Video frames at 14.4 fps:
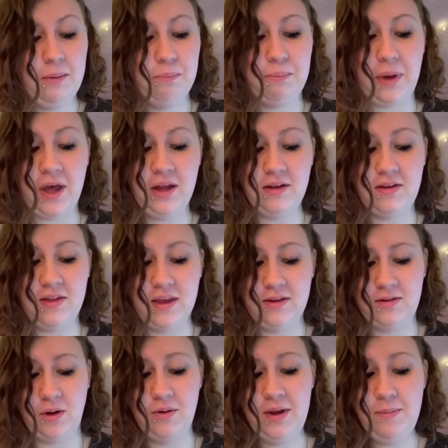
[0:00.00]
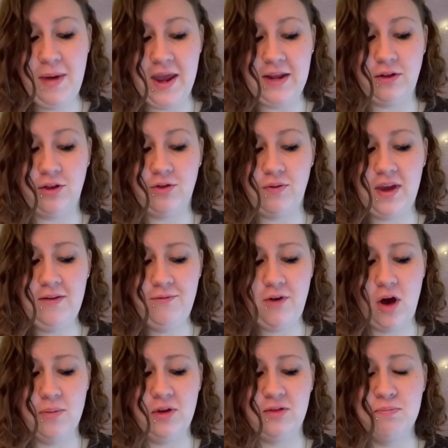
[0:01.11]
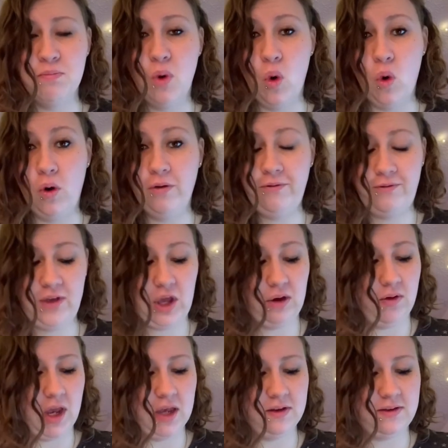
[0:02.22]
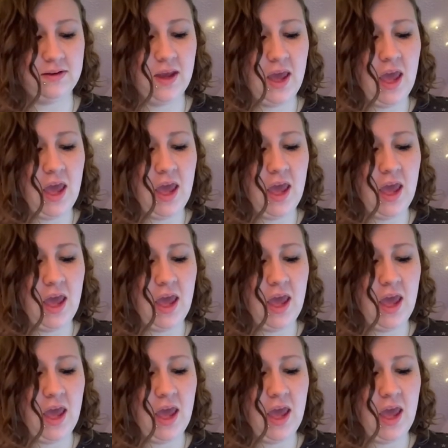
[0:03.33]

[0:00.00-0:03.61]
but this only made the three farmers more furious